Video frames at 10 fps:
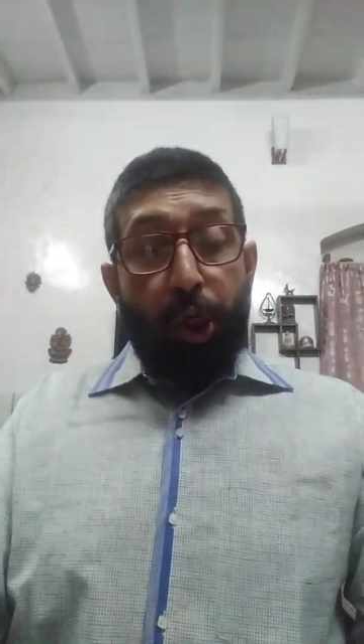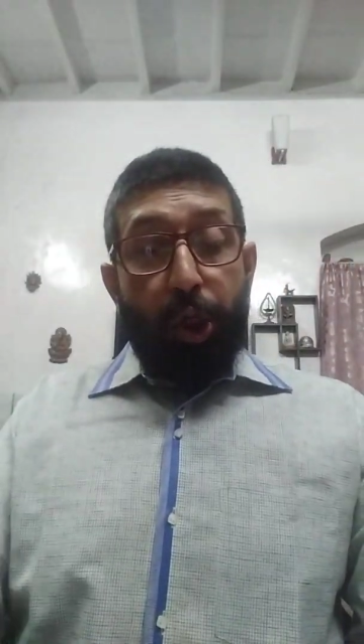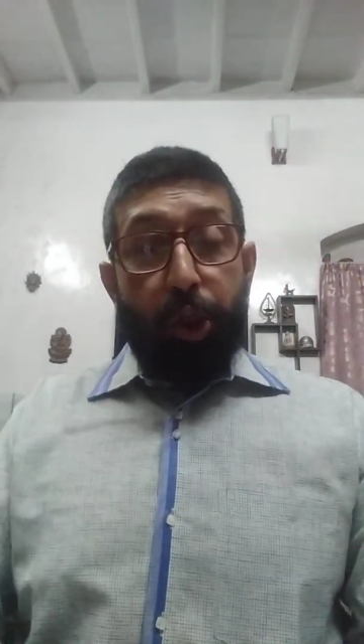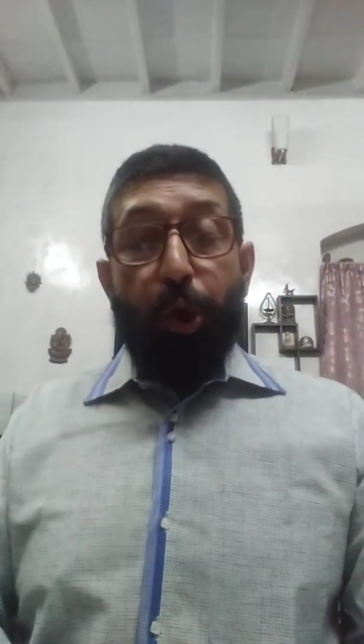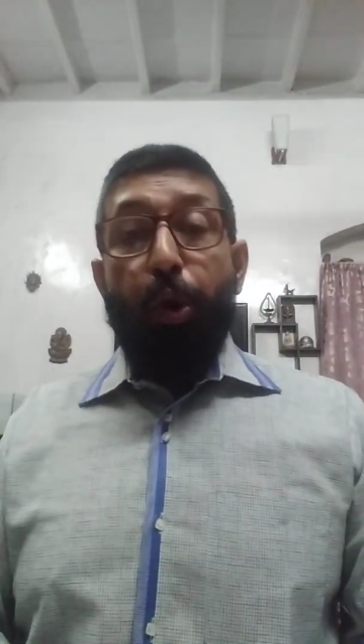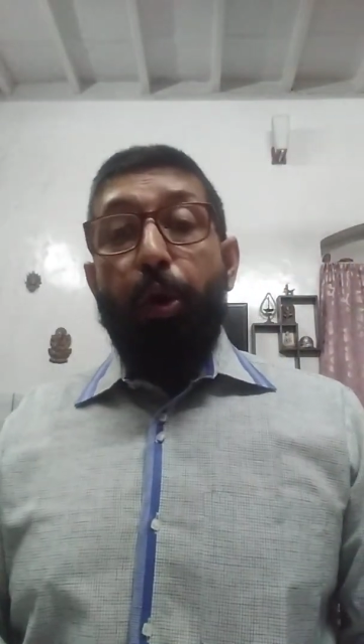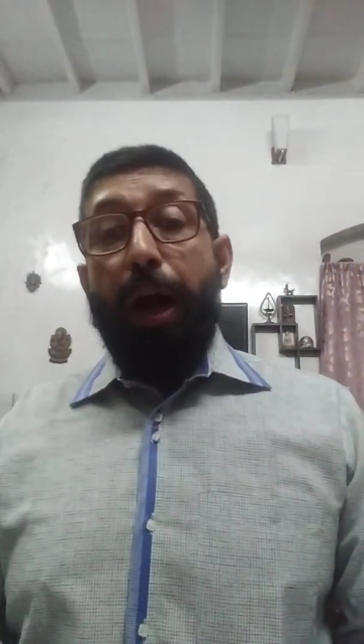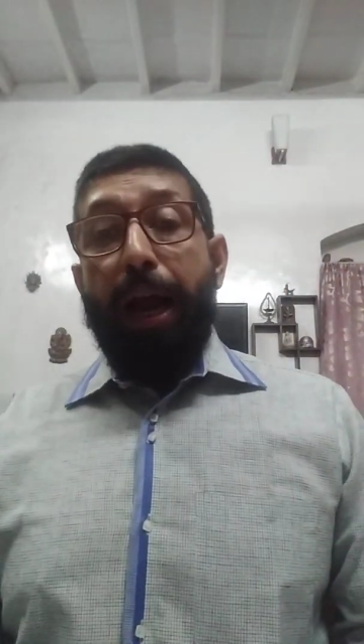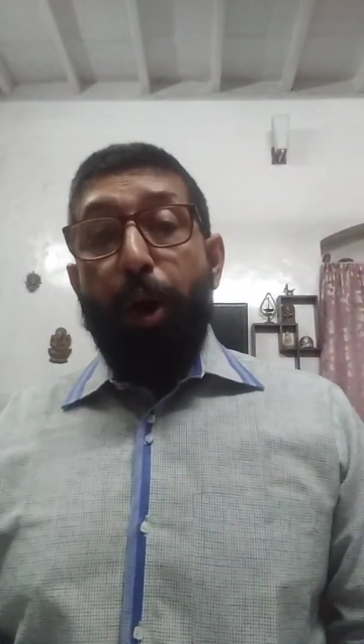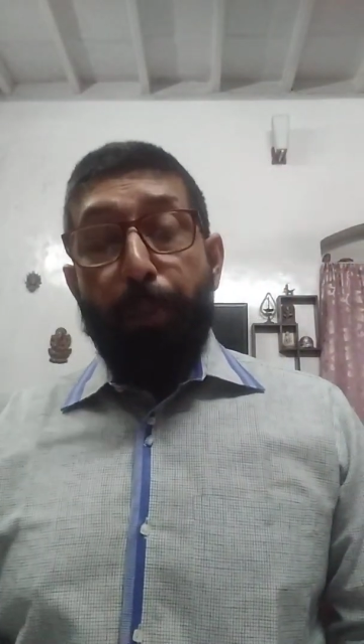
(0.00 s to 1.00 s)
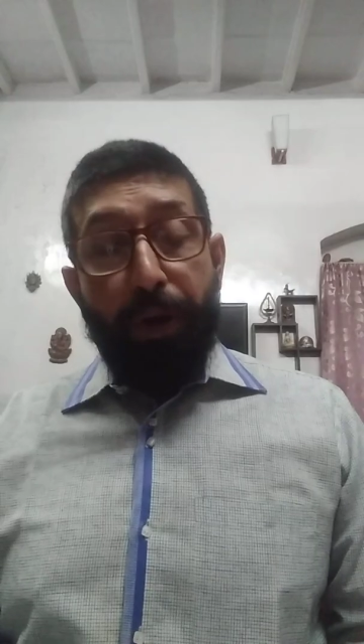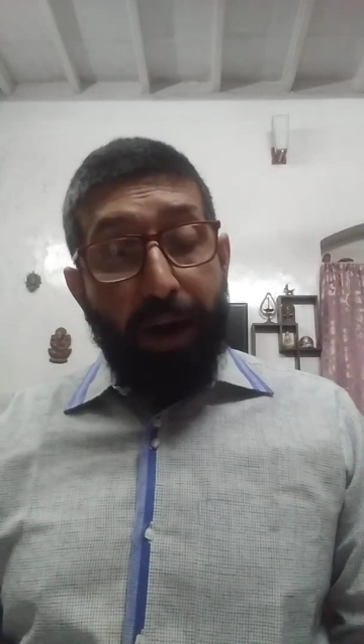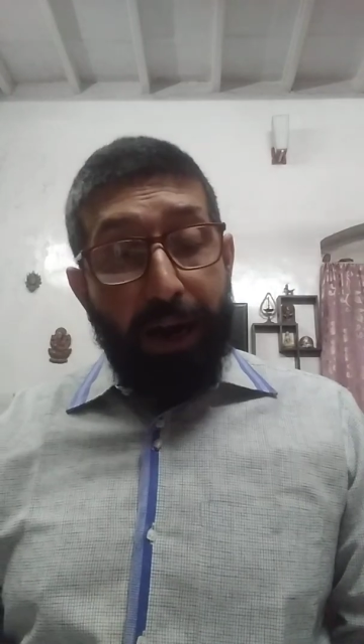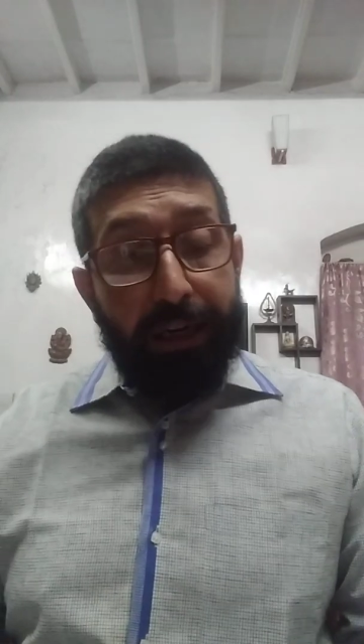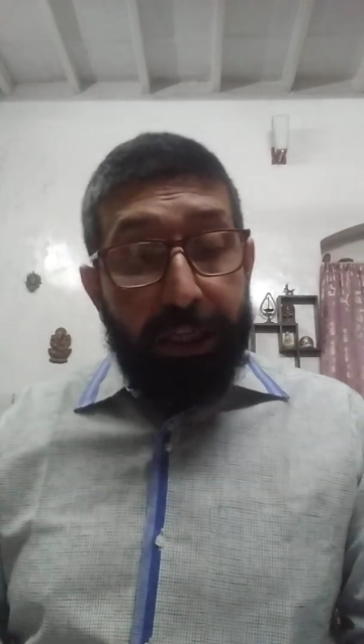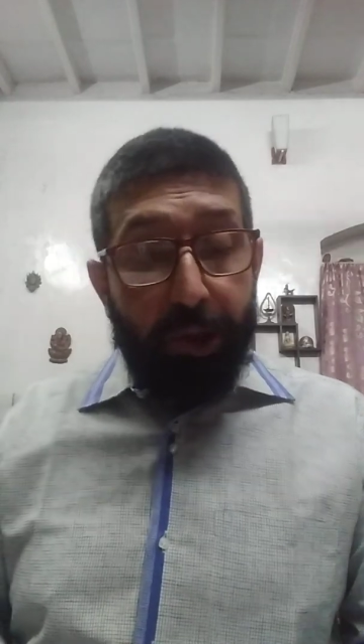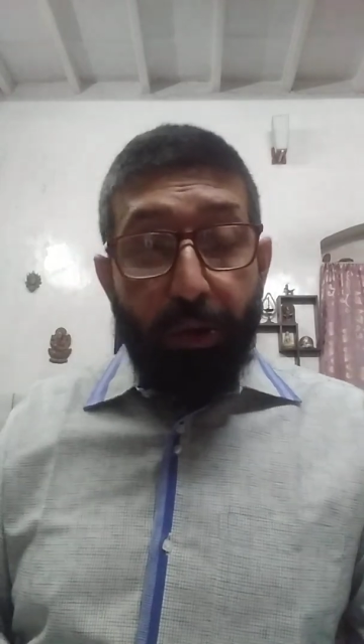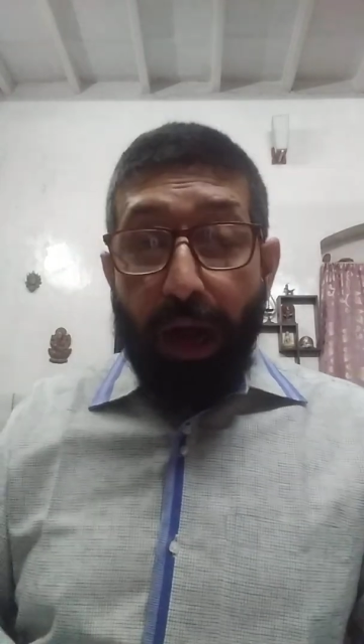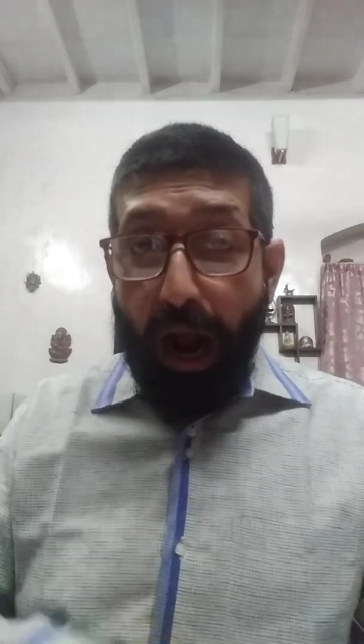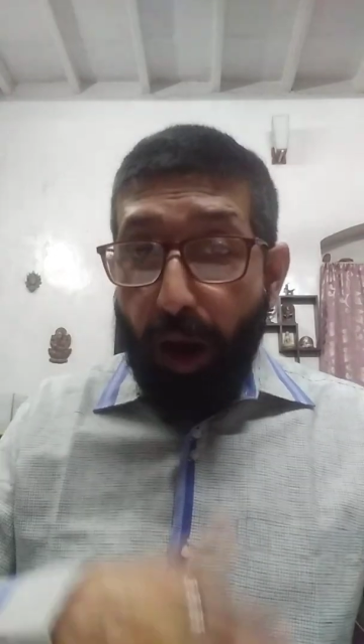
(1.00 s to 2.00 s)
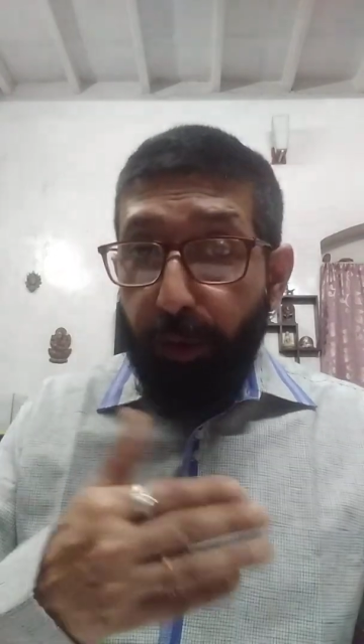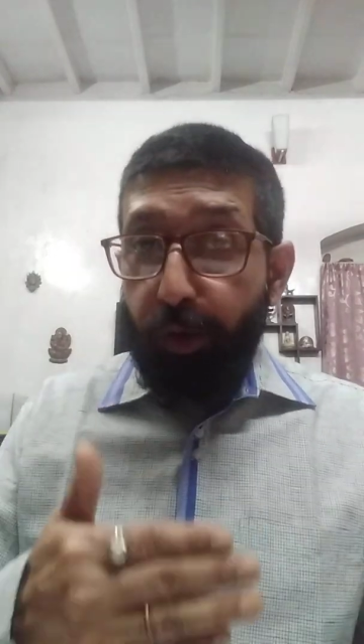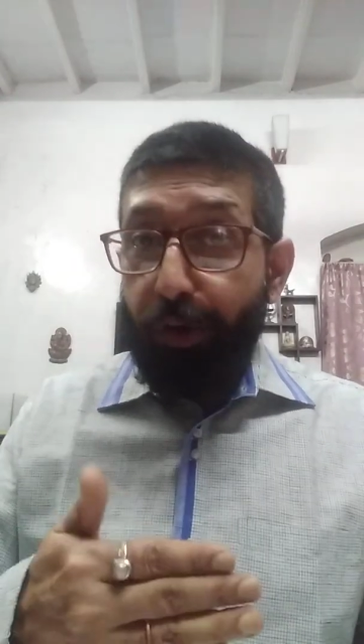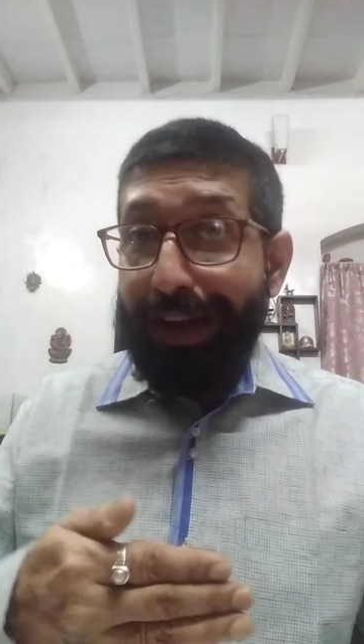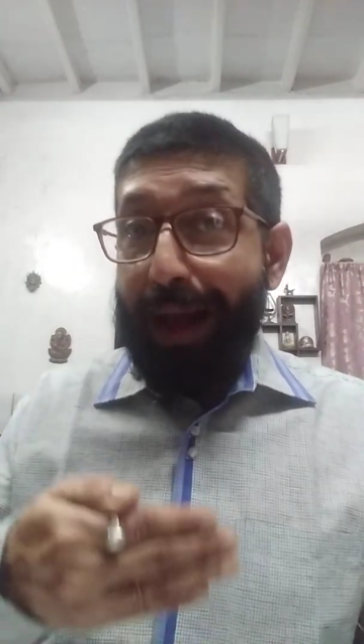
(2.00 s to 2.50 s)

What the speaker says: So I hope you have understood how you should